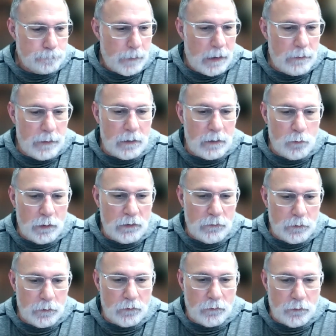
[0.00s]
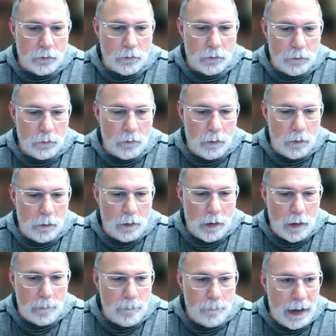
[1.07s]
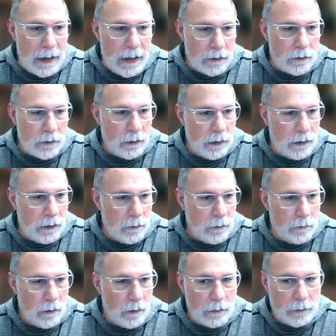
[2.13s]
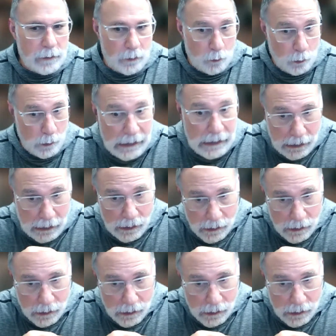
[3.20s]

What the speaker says: And then we should circle back in, I think, a week.